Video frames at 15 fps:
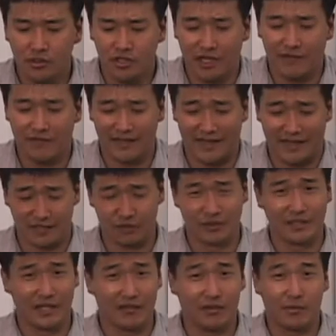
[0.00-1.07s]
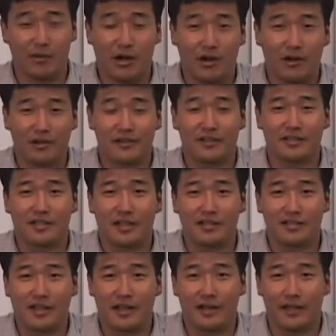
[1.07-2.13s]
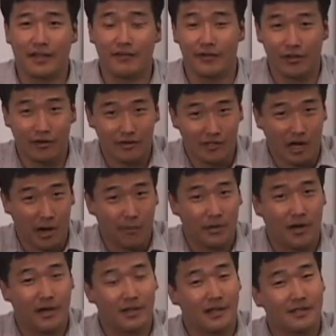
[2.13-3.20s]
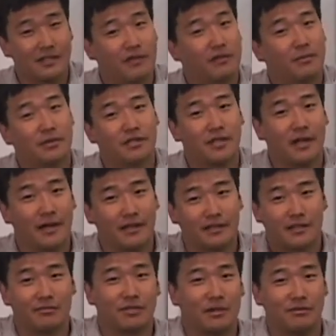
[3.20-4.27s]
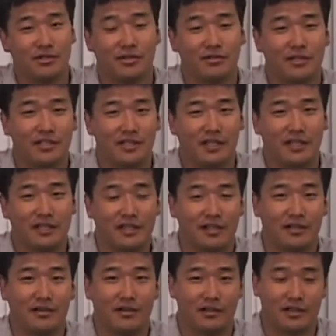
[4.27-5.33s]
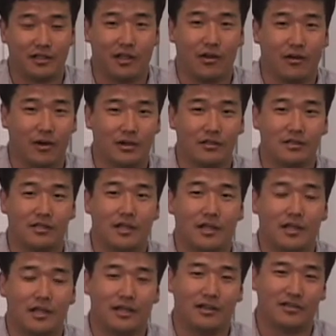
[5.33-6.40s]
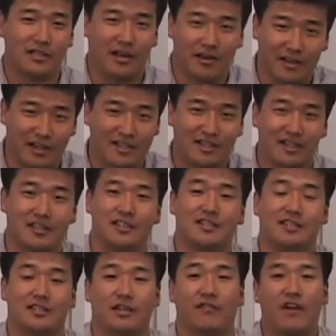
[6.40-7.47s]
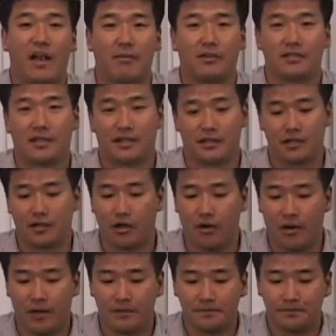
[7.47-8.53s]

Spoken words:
kind of an entry-level bar in the sense that even though it's up kind of like 70%, and sometimes you only see, you know, the lowers, it goes down to like 65% cocoa